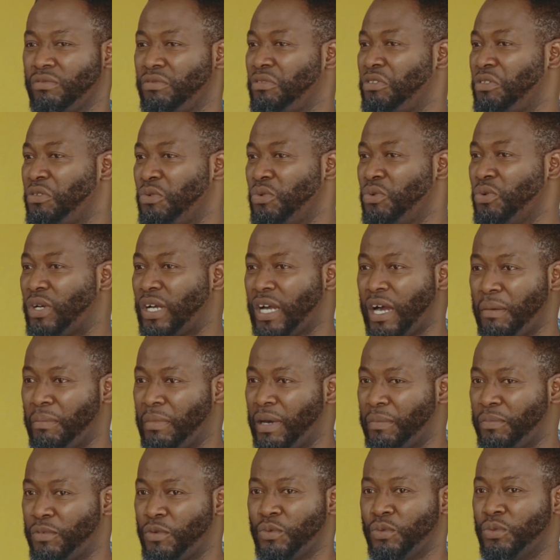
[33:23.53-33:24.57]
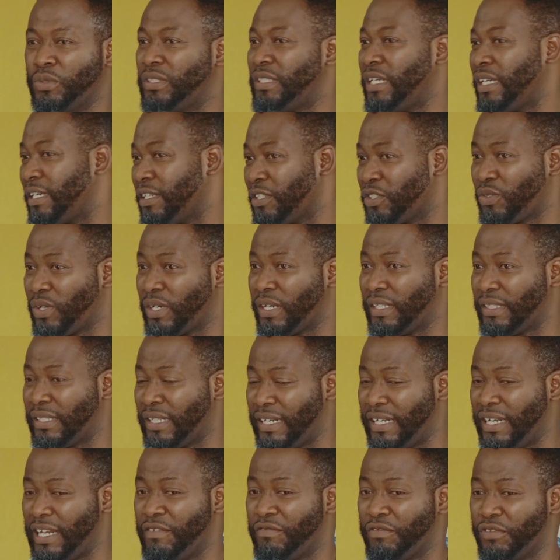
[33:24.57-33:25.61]
who come up, who will take us to another
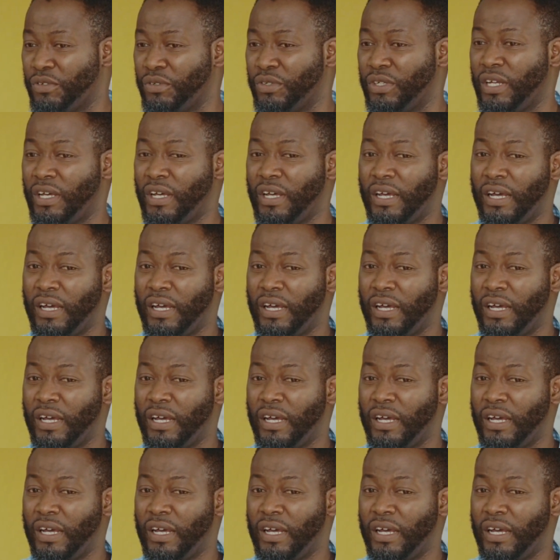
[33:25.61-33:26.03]
level.